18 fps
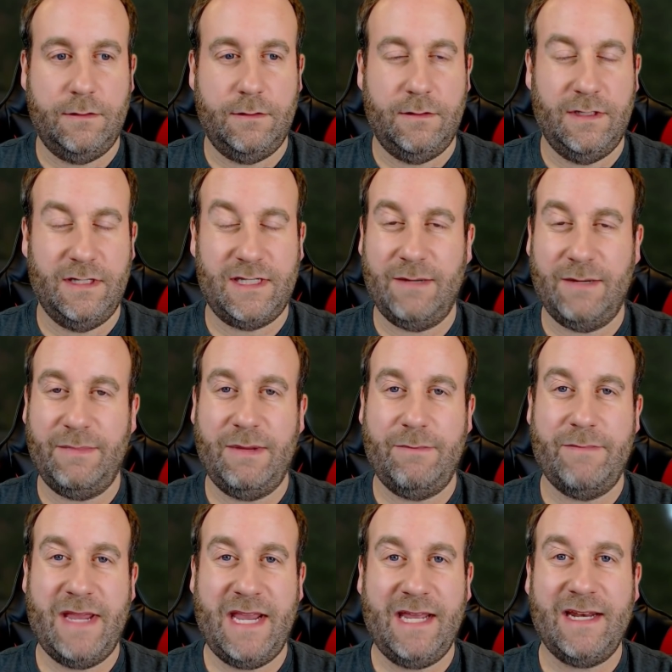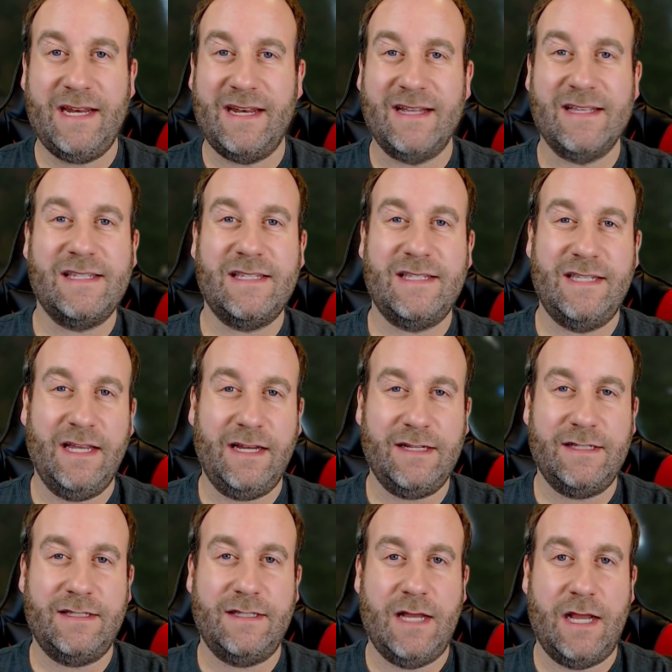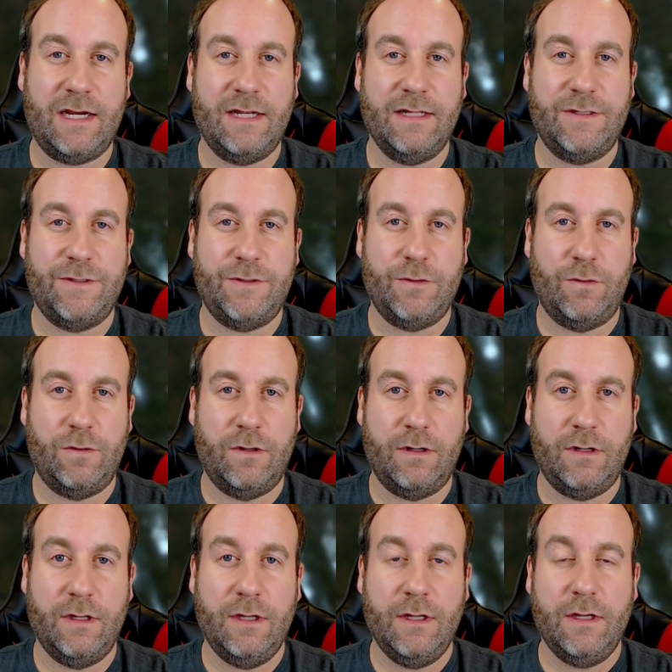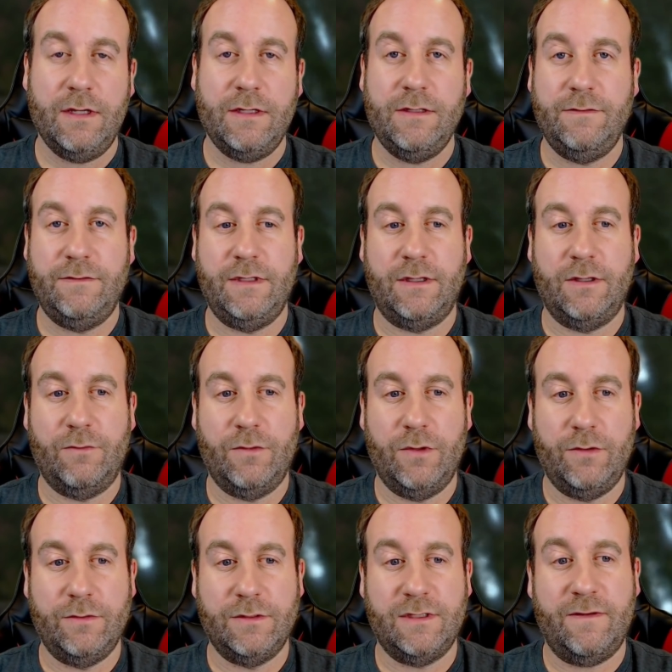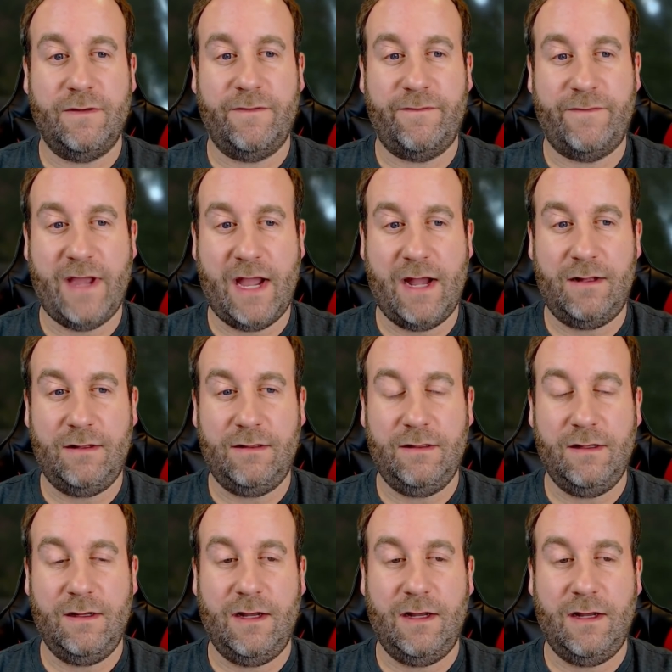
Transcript: This can be made in a 6-socket sword using the runes Fal,